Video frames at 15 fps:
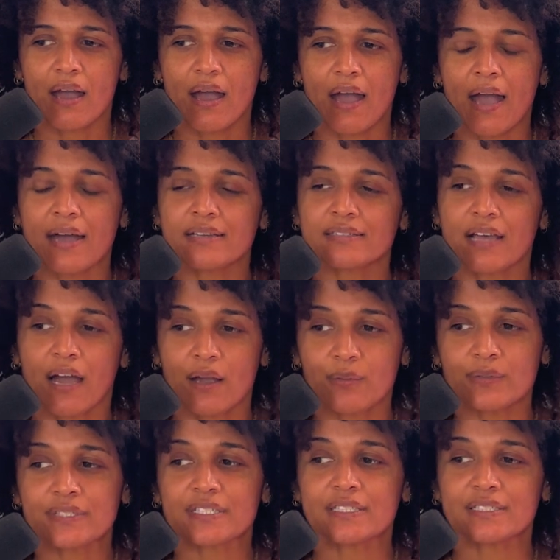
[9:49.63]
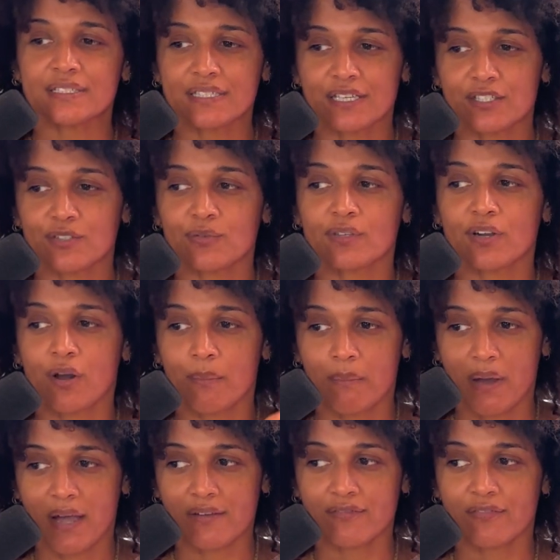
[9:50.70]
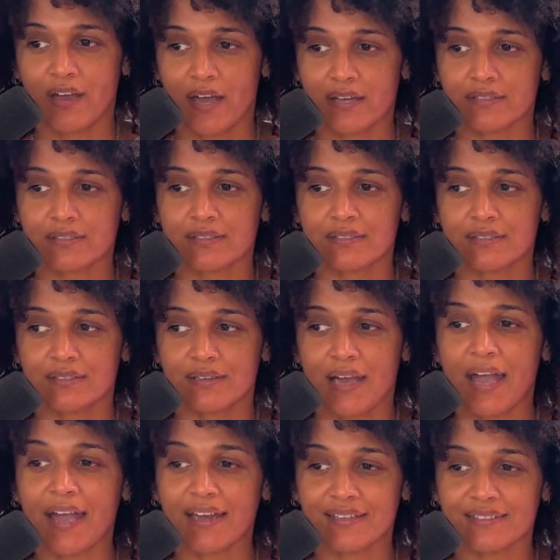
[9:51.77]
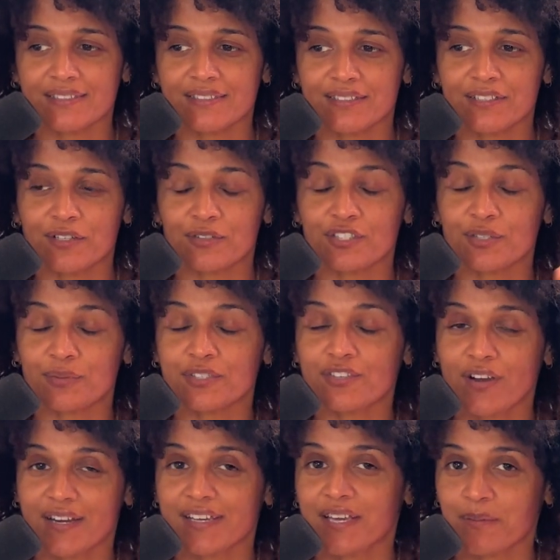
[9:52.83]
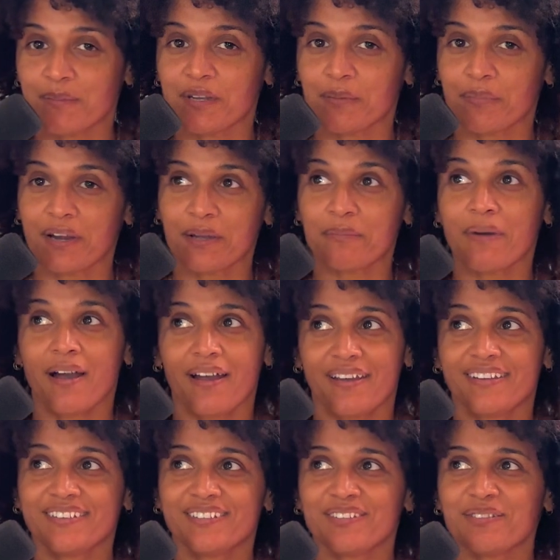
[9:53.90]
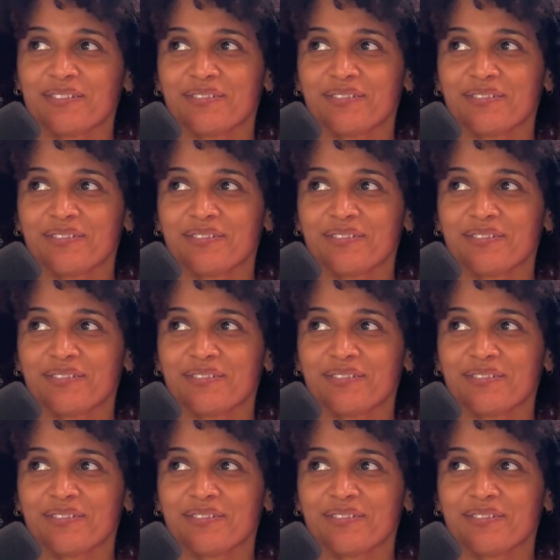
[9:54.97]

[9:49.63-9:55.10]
as I was continuing on my fast, and, she was trying to get me to break mine.